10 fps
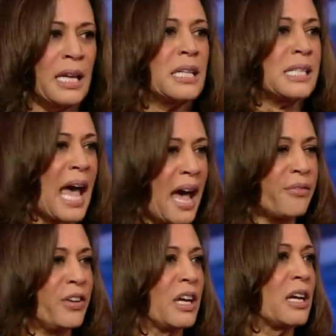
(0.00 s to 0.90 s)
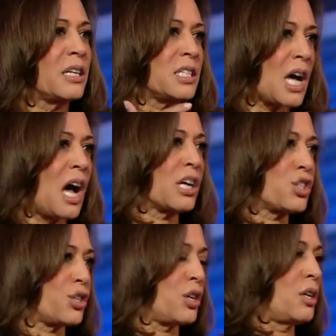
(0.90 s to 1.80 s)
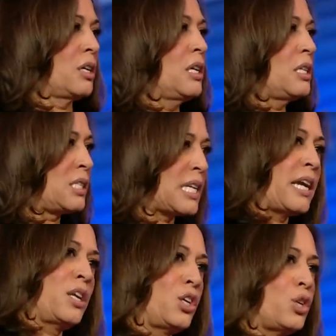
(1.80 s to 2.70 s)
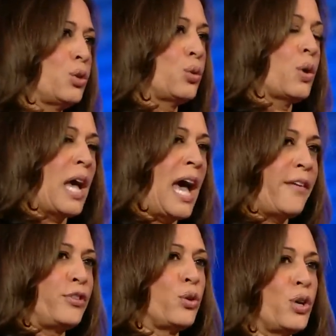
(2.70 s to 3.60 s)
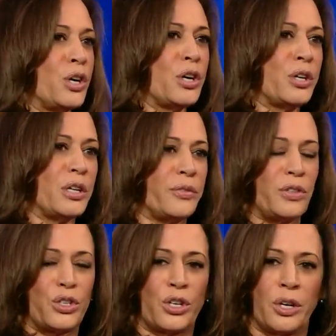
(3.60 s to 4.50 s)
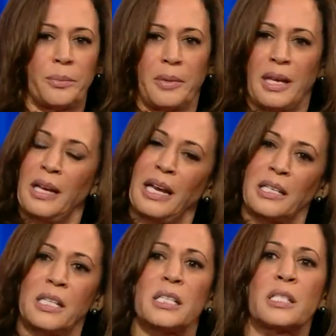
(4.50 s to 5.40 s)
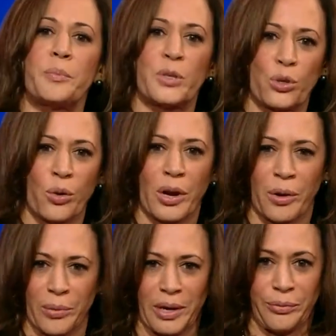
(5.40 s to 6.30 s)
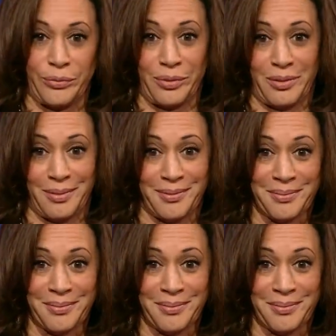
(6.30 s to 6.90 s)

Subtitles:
It is having a doctor say to you, have you heard of the term anticipatory grief?